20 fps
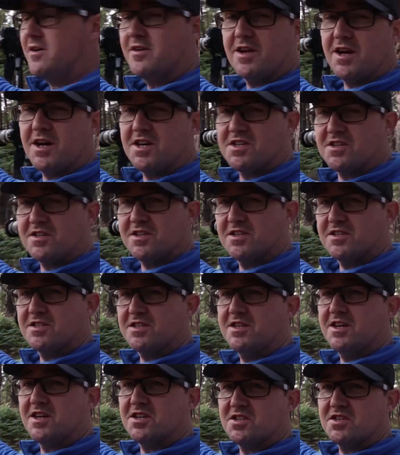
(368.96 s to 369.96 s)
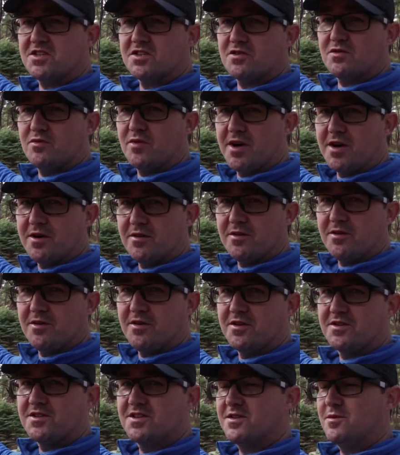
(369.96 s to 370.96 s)
I could actually see a squirrel
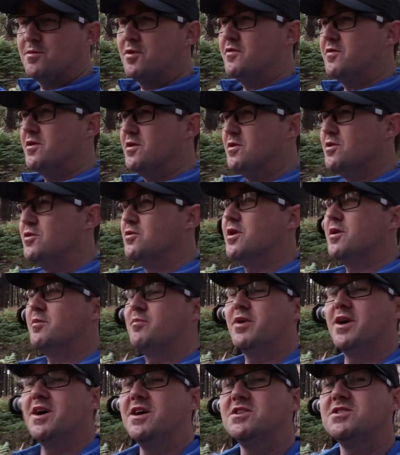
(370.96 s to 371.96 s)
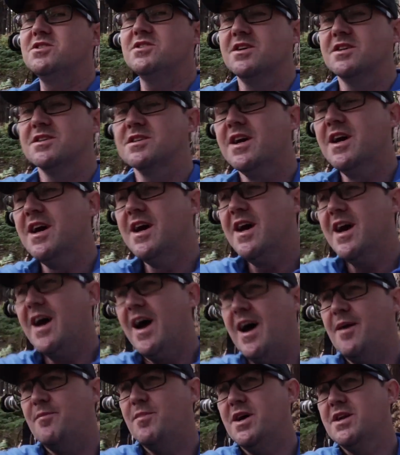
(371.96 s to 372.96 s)
on some of the lower branches.
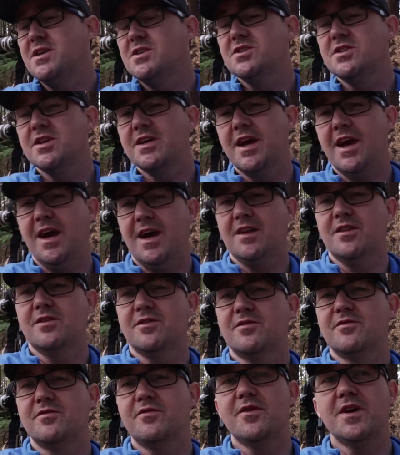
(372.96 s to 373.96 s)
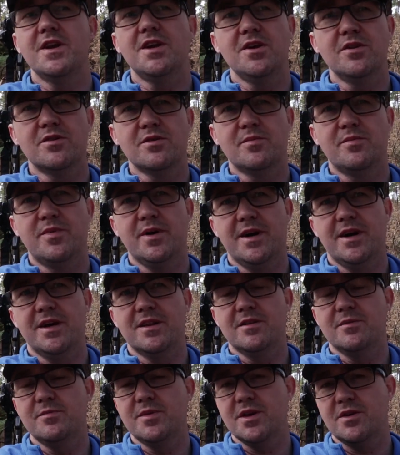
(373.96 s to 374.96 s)
I managed to get it on video, but
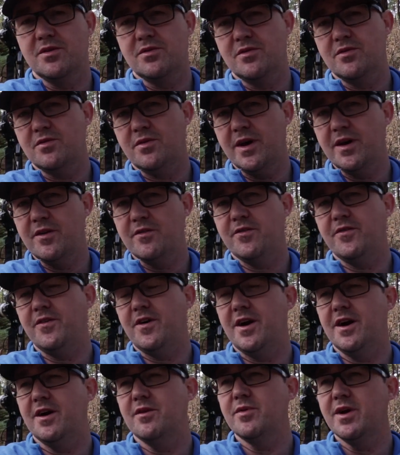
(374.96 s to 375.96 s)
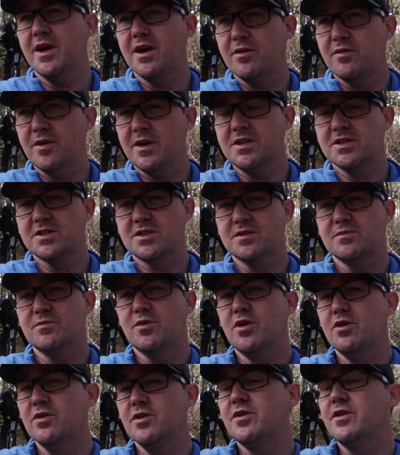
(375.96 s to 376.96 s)
it'll be quite far away, quite
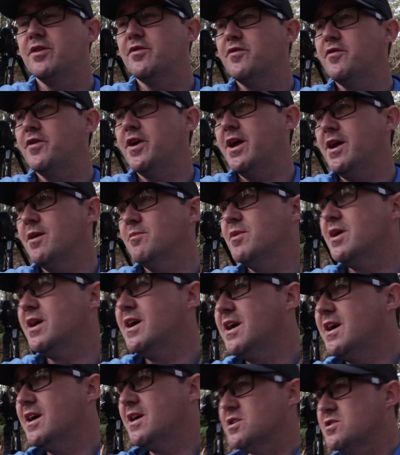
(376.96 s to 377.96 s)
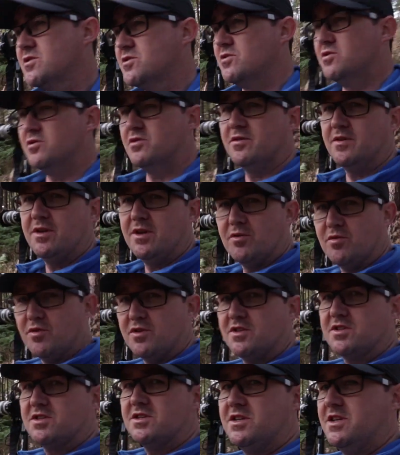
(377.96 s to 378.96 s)
small in the frame, so you
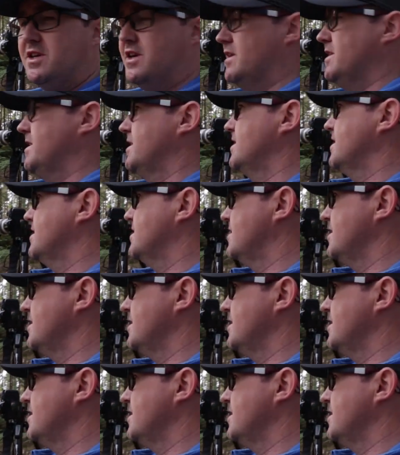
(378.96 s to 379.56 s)
won't see it in any